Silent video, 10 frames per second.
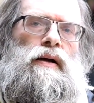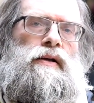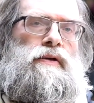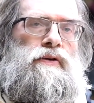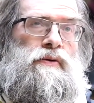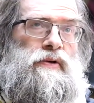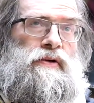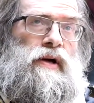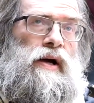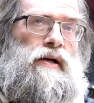
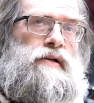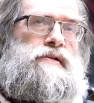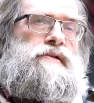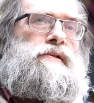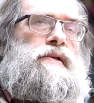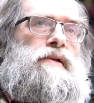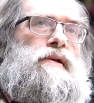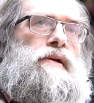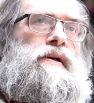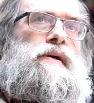human rights
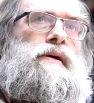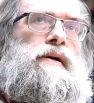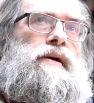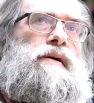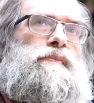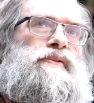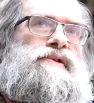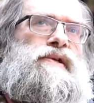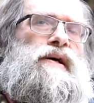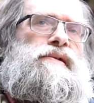
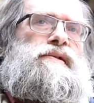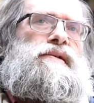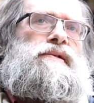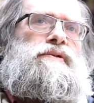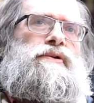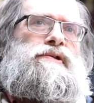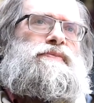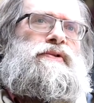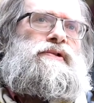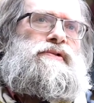precisely in those
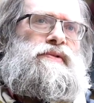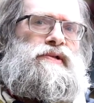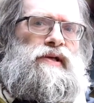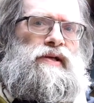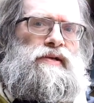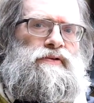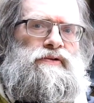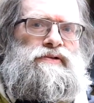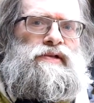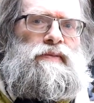points where they can
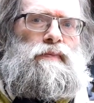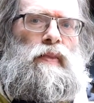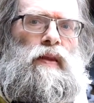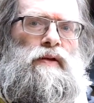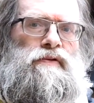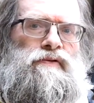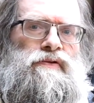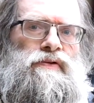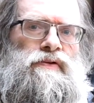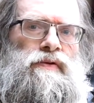use them
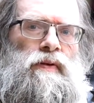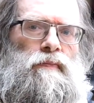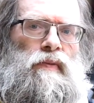to